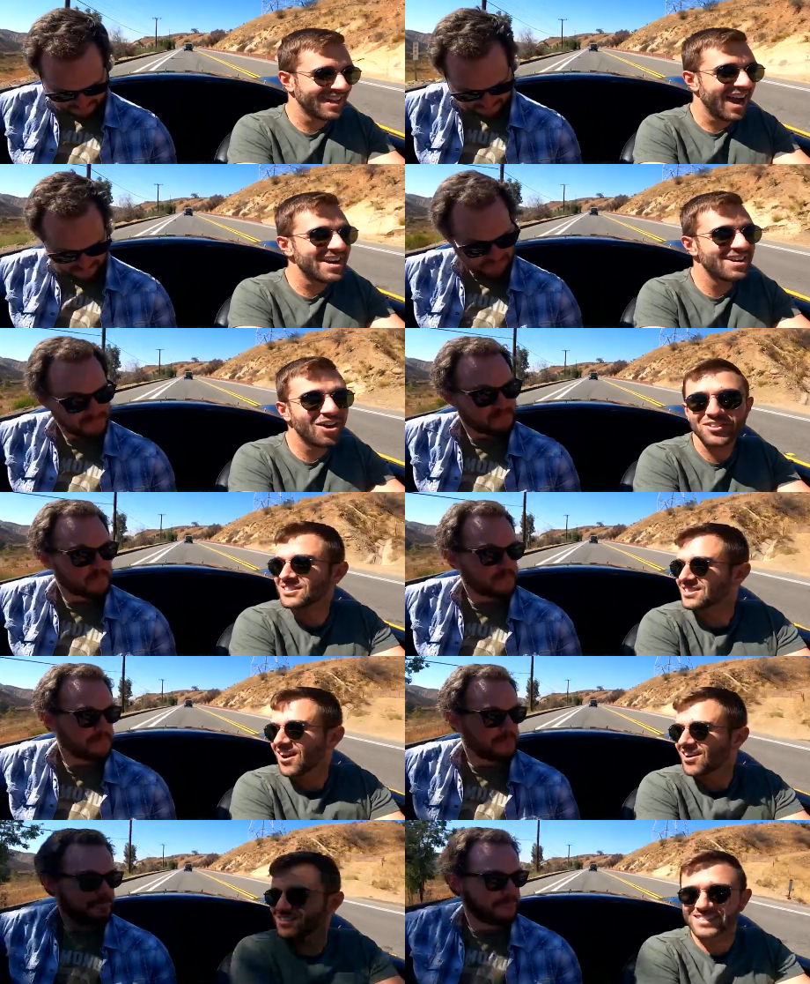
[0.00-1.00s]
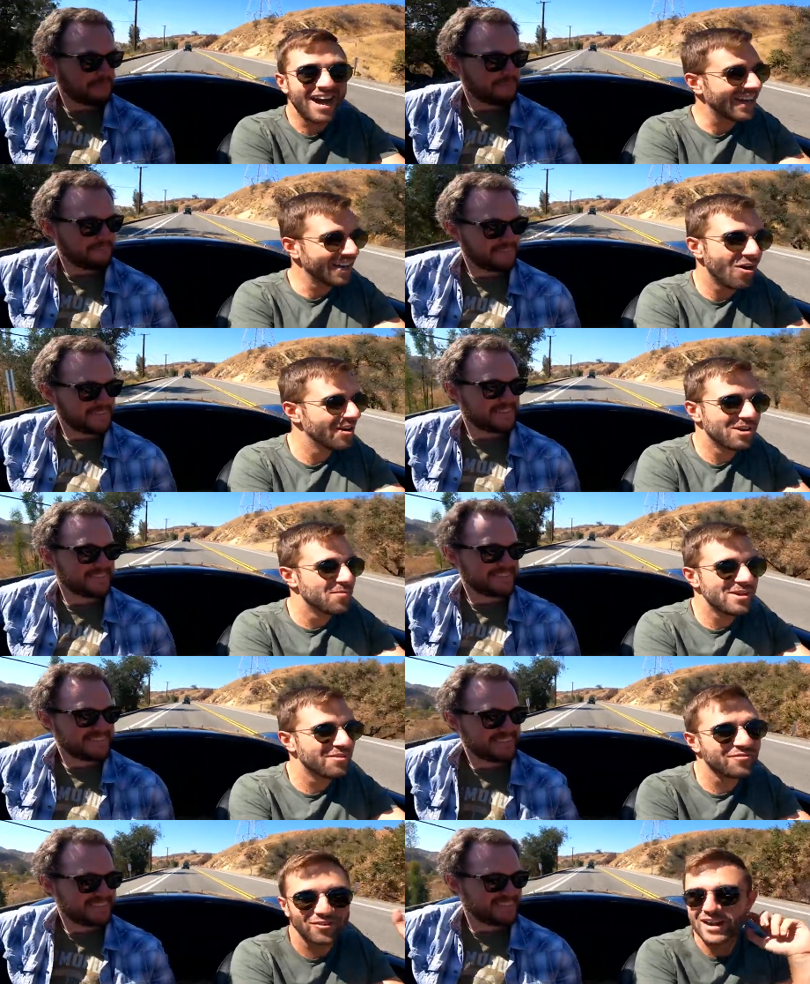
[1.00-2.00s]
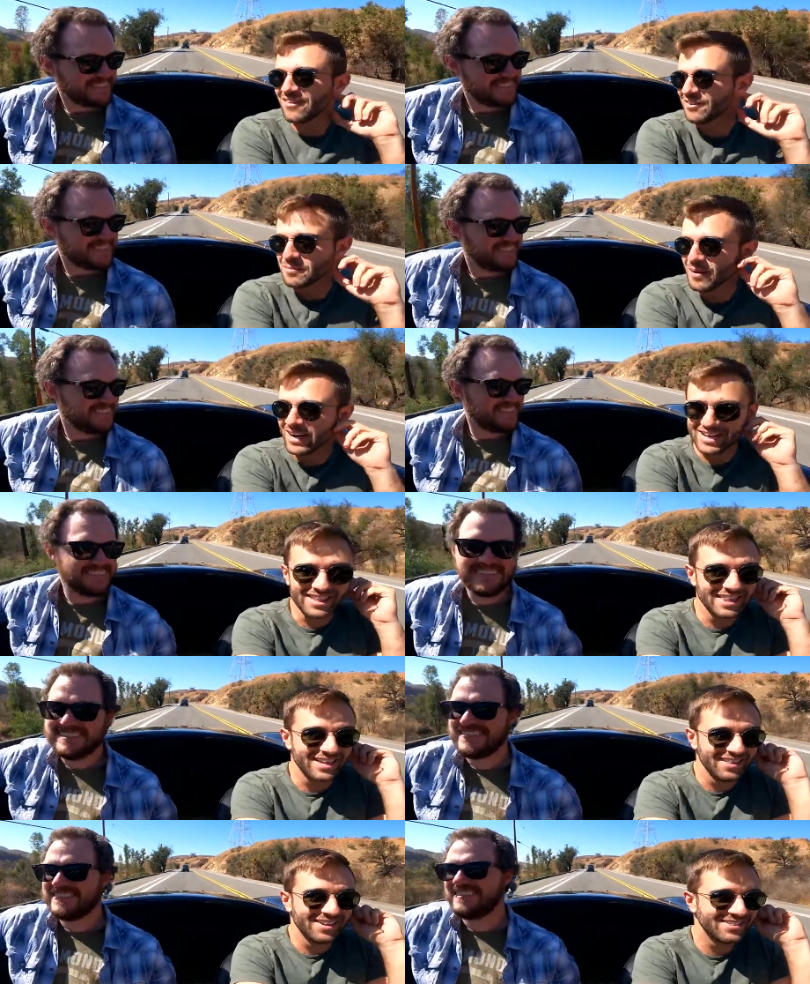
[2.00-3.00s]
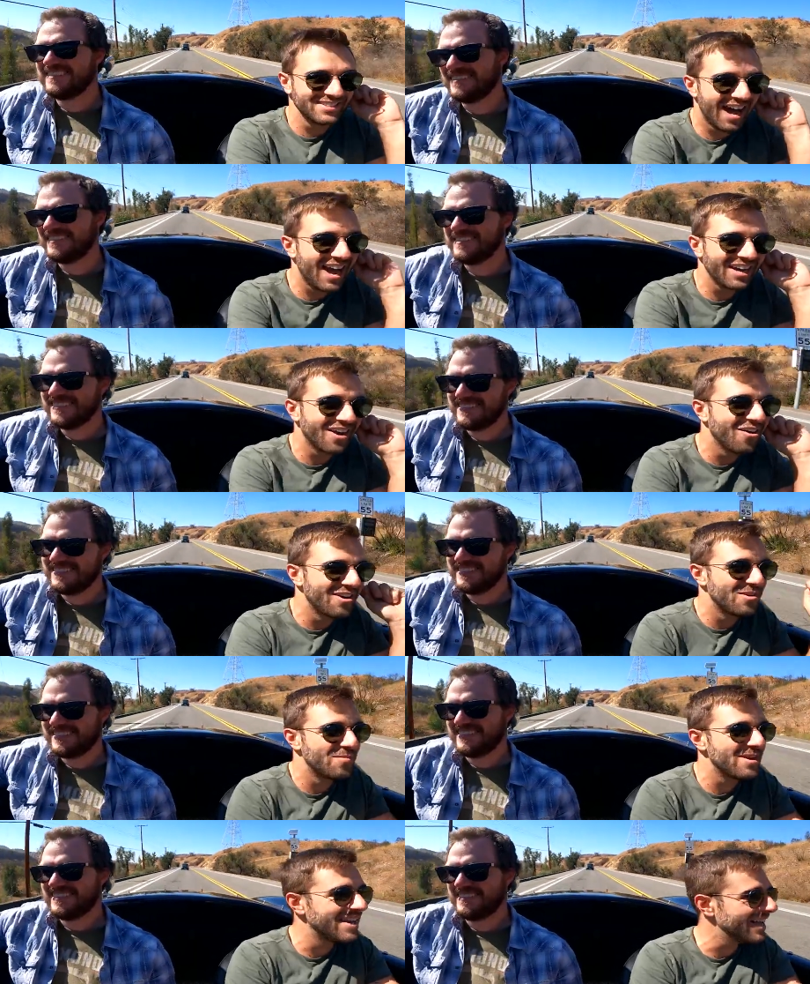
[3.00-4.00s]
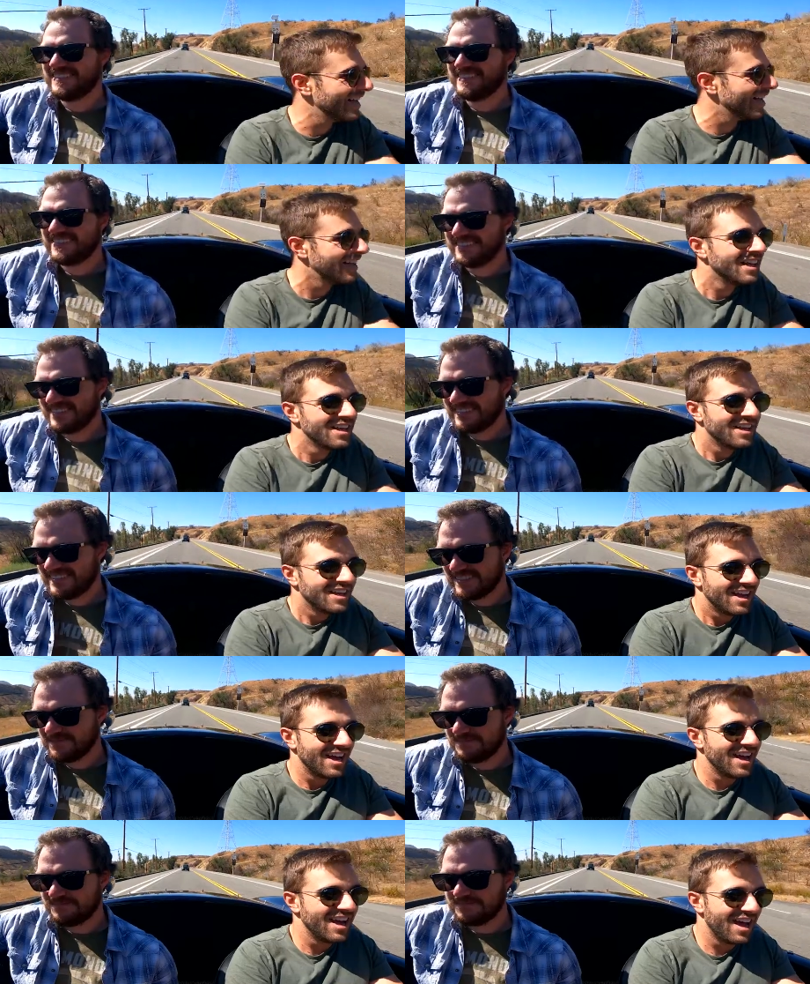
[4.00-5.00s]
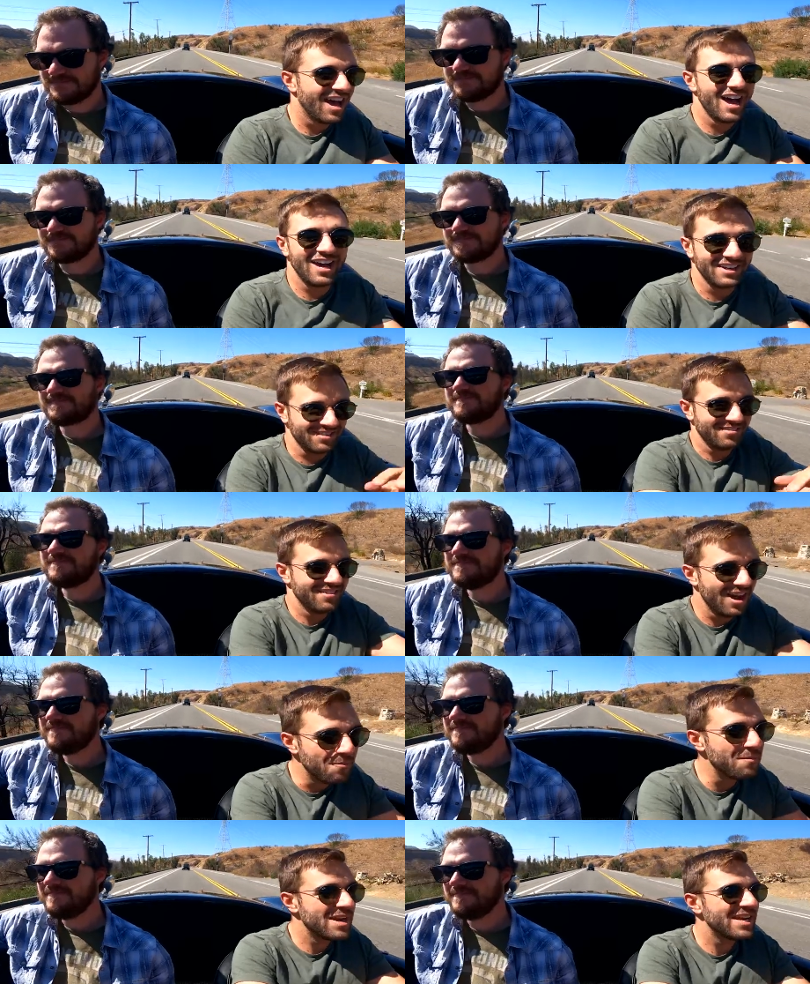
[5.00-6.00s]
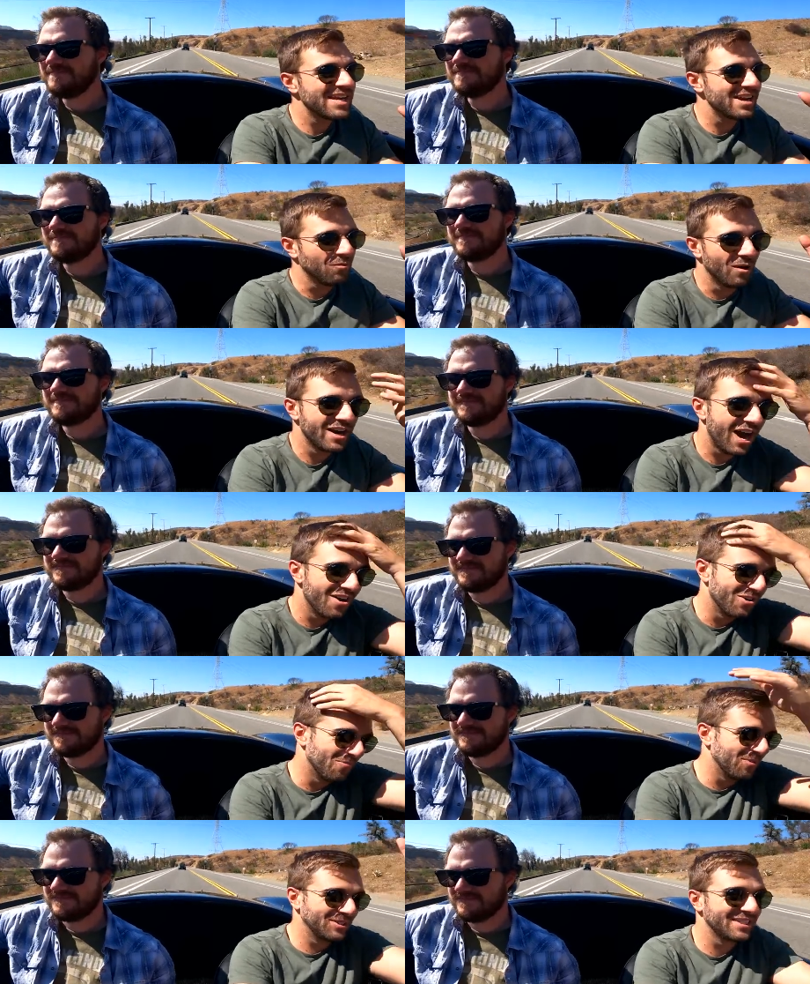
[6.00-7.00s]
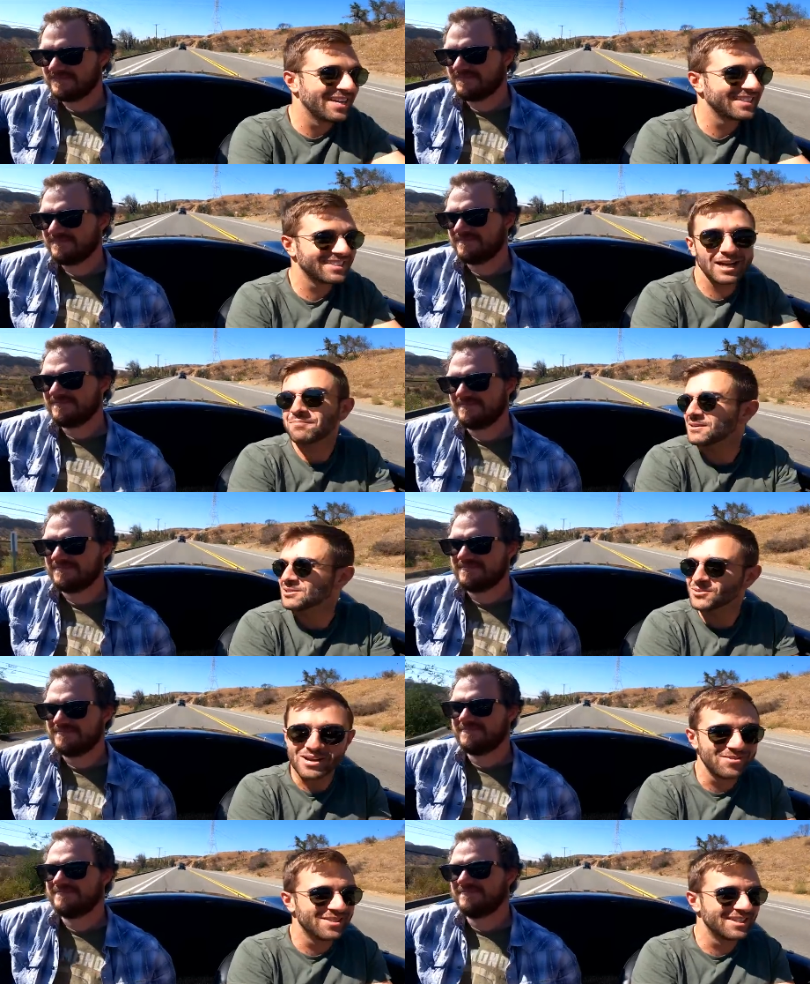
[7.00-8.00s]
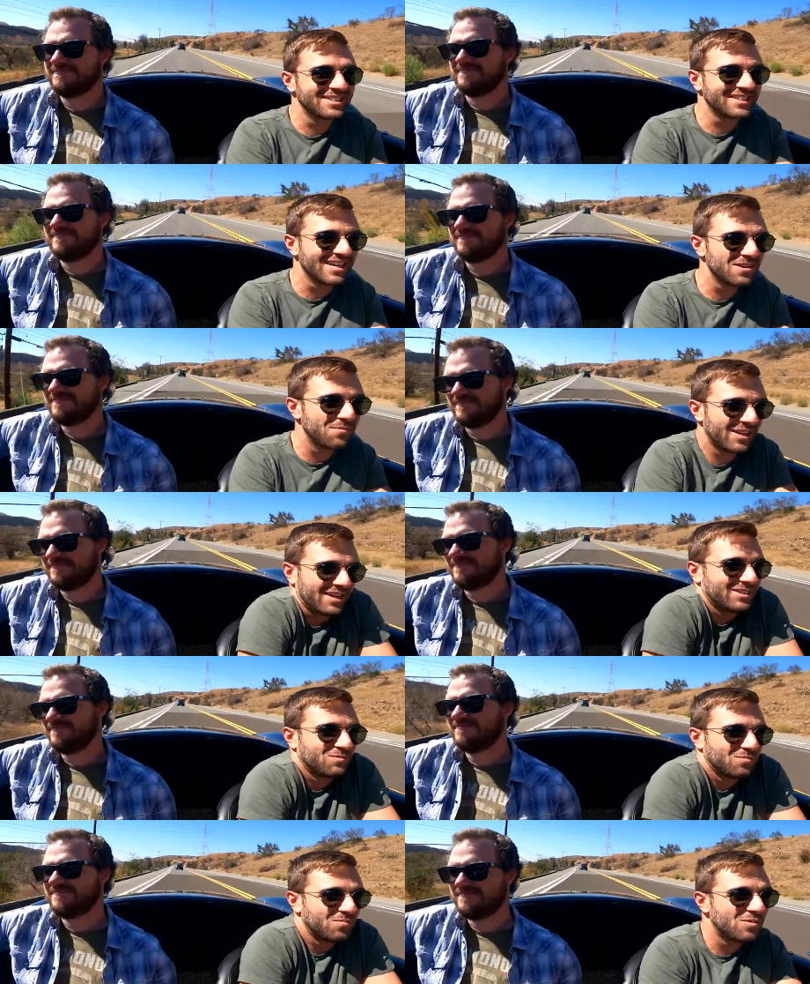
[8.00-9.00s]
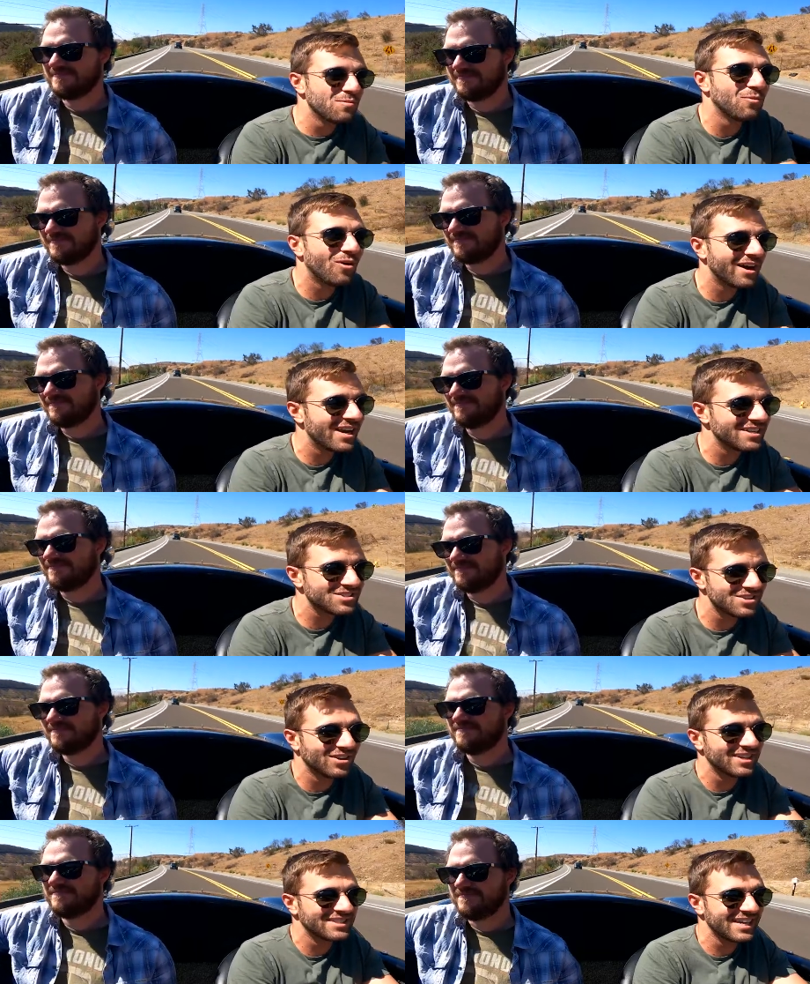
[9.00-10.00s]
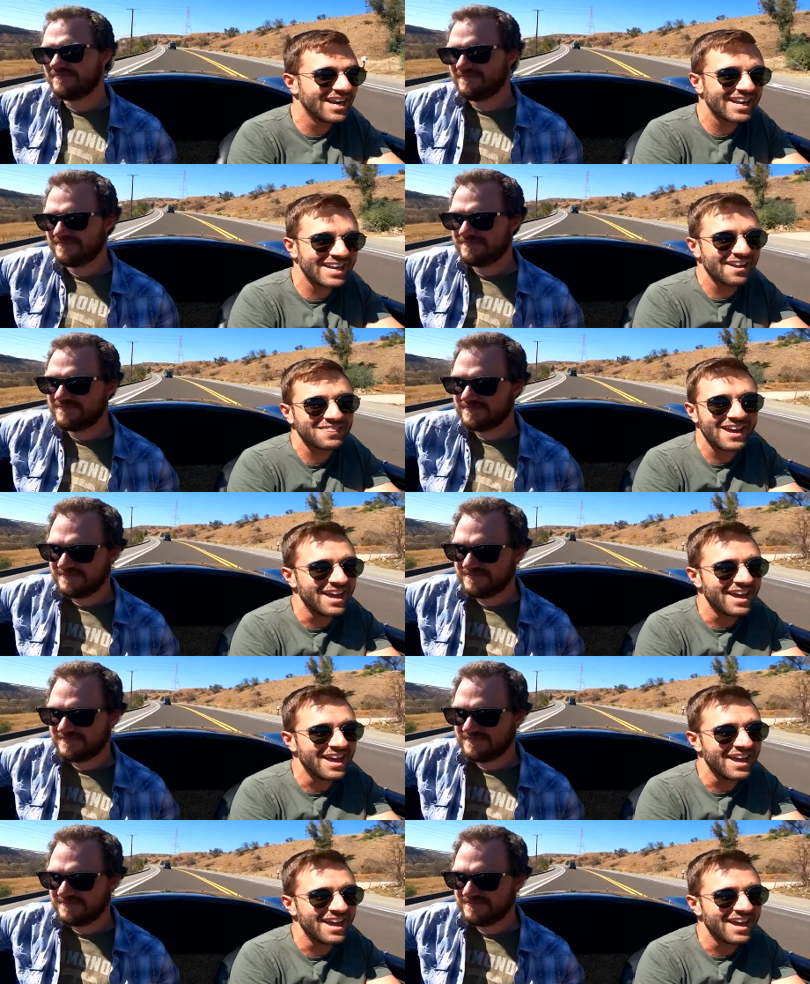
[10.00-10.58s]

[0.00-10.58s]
Speaker 1: I know this car is not going to be for everybody. There's not going to be a immediate one hundred percent acceptance rate with this thing because people want engine noise, and I get